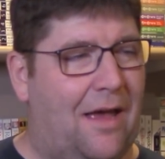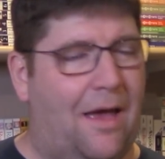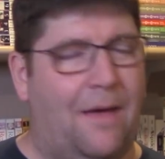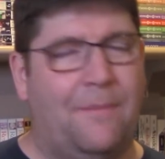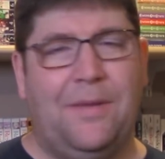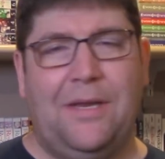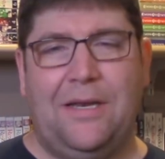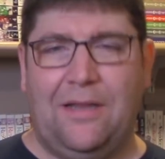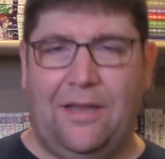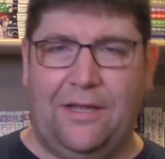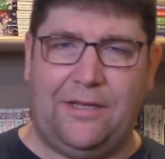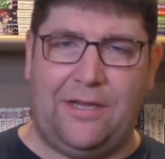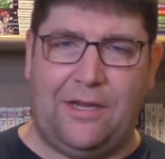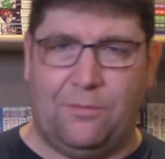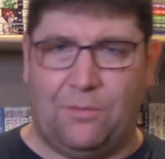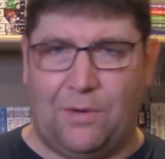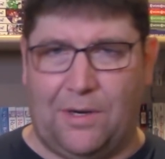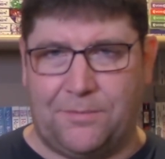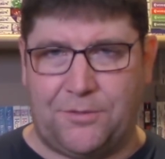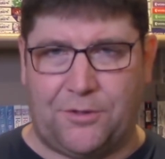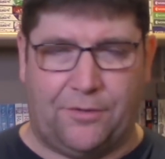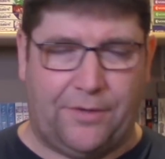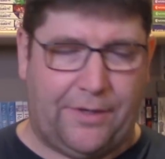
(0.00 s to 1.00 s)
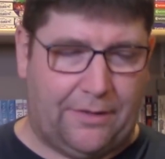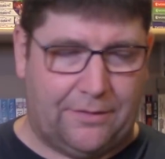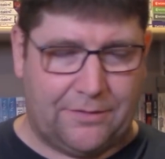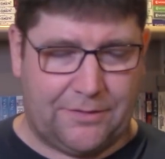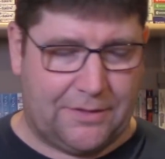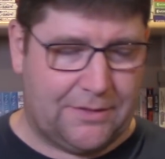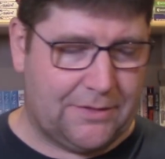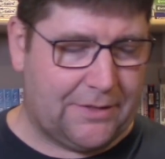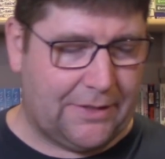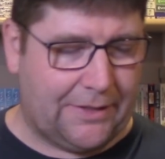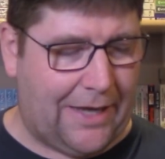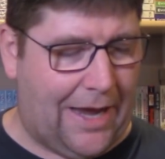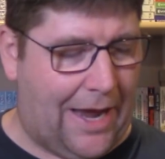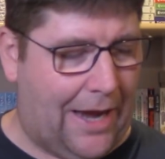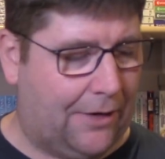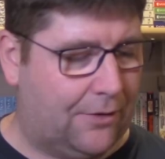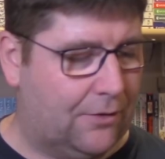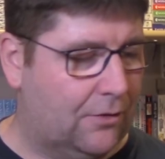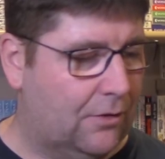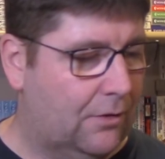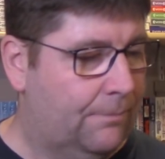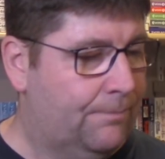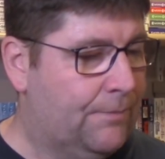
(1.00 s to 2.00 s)
I mean, like, he rubs her ears, it's the cat
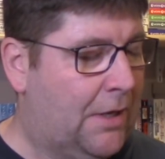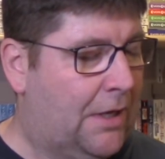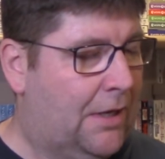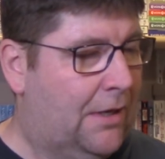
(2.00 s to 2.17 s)
girl.